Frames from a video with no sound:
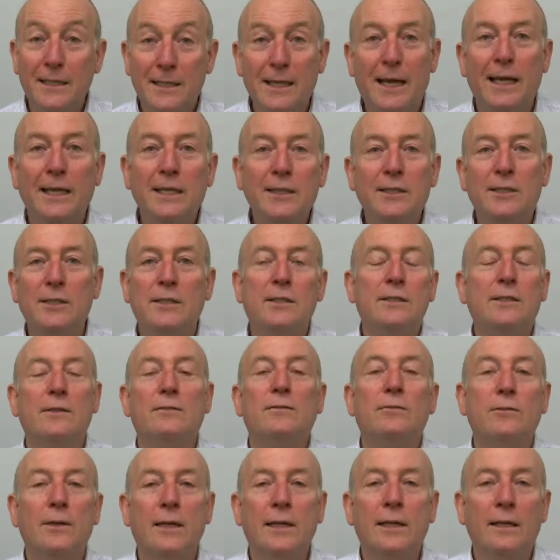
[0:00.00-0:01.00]
dangers
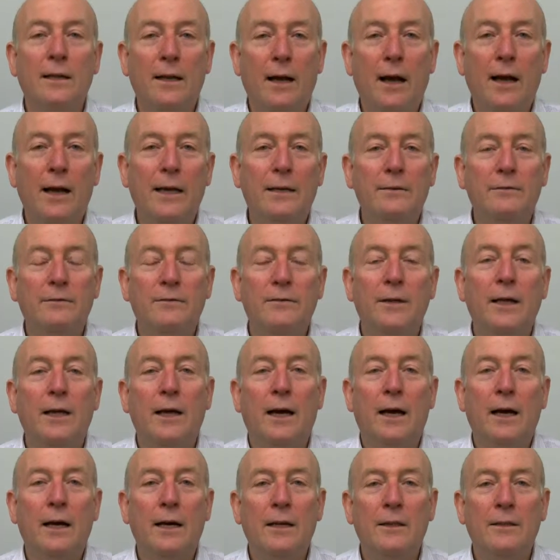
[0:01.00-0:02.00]
of real life,
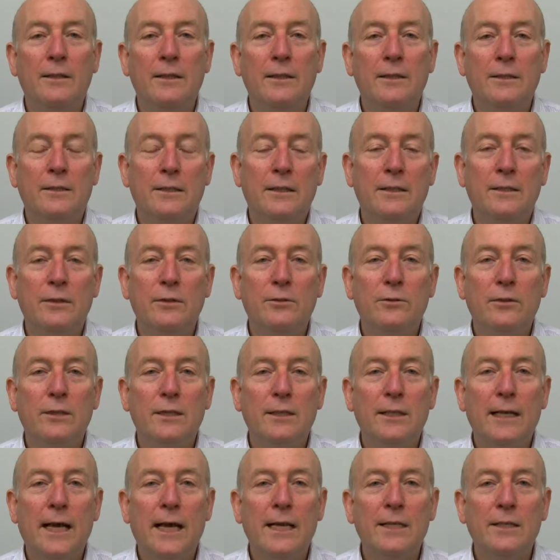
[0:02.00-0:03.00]
that you
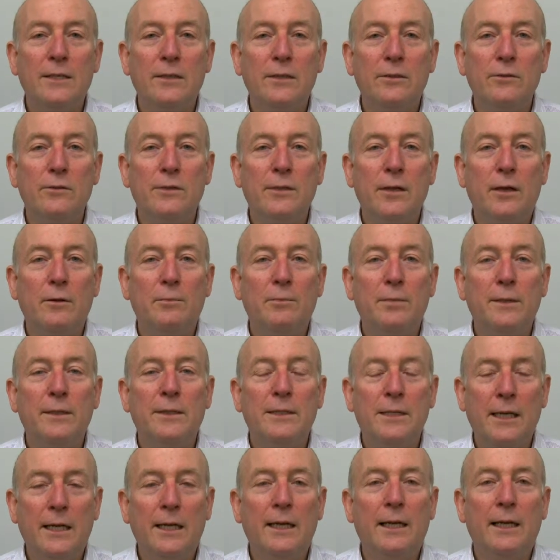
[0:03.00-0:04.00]
can get to. So
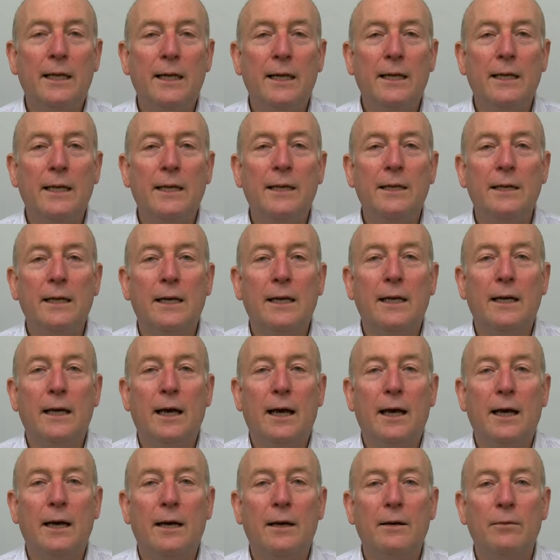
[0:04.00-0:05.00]
particularly
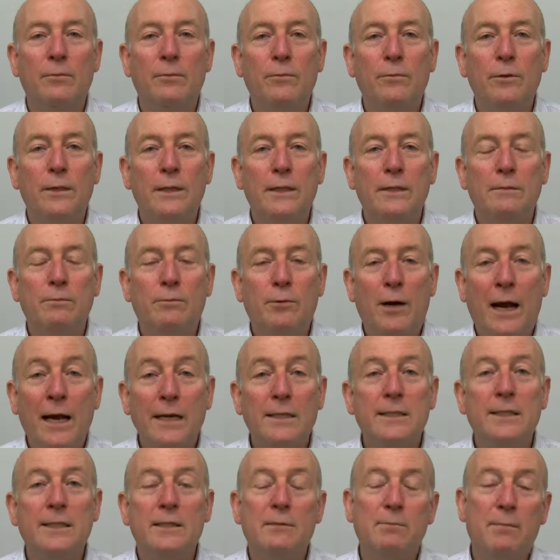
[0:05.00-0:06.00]
with
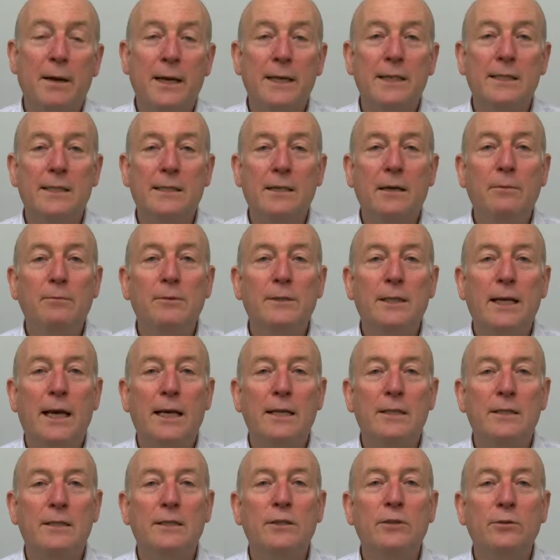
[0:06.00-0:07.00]
practice-based
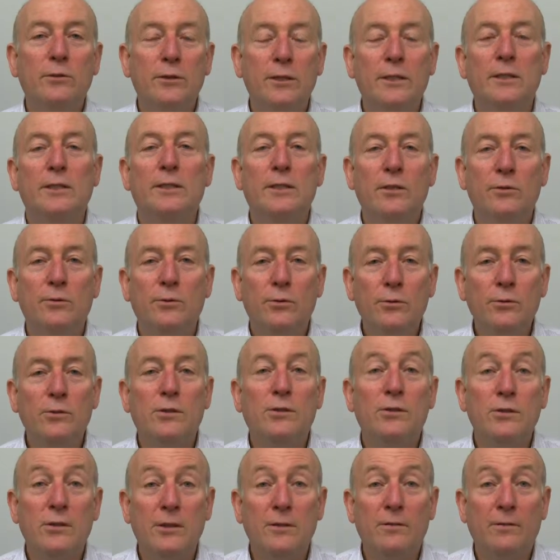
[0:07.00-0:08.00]
subjects, you can do all
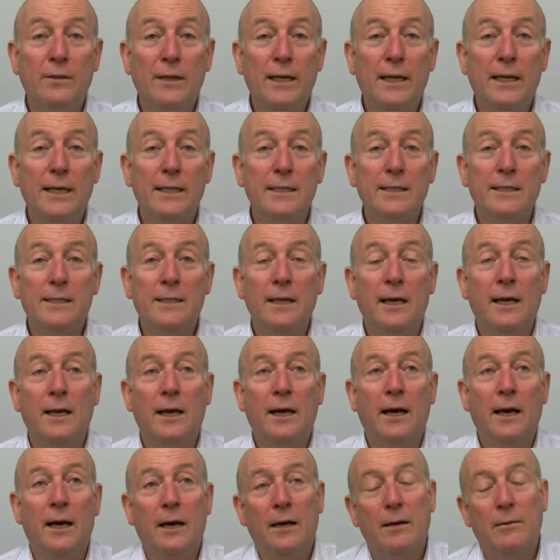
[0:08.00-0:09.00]
sorts of things
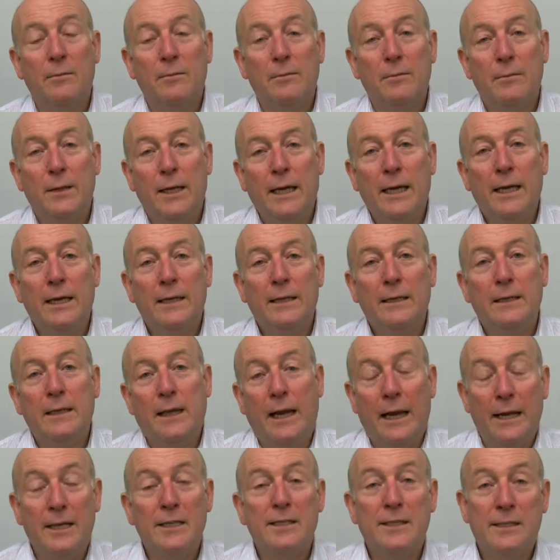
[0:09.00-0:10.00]

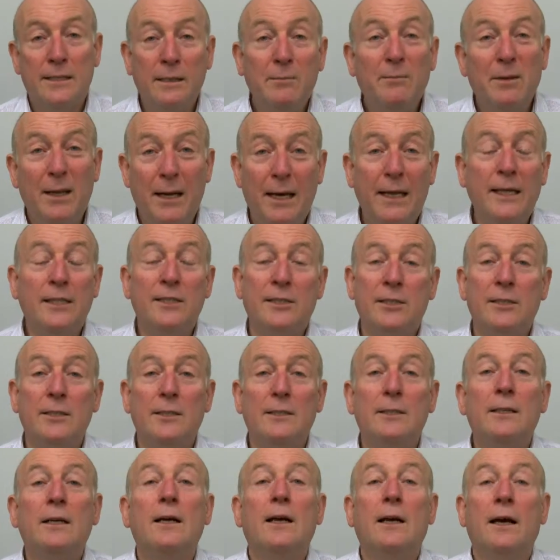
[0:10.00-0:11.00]
in
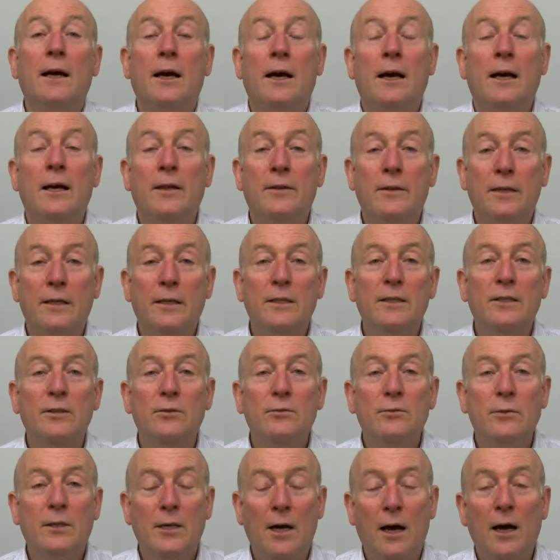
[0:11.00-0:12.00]
simulation that
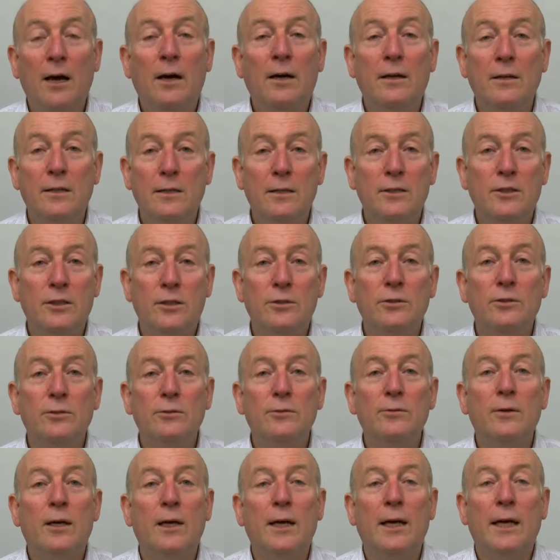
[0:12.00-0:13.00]
you can't
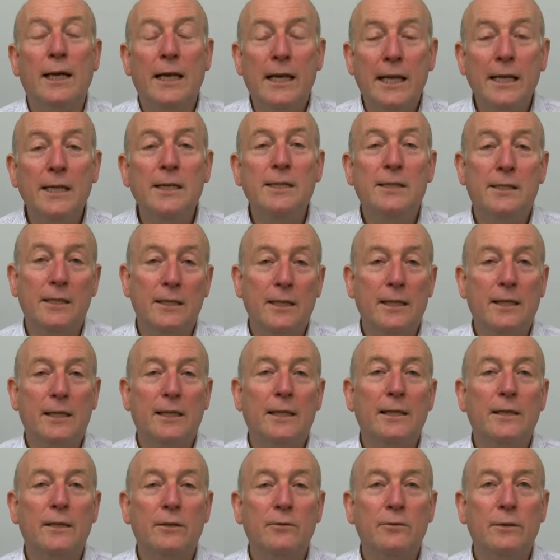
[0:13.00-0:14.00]
do easily
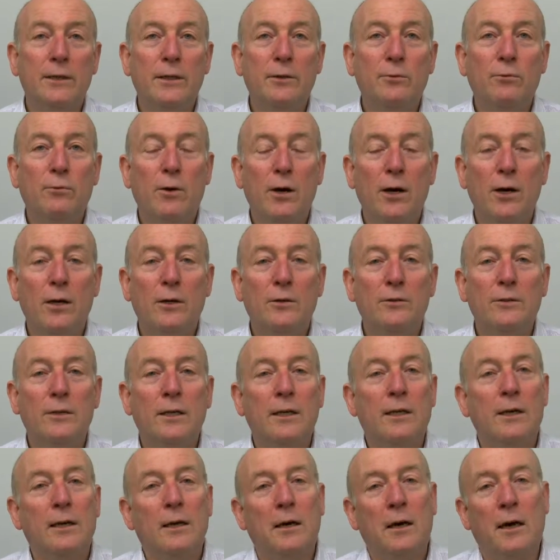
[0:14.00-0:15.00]
in the real world.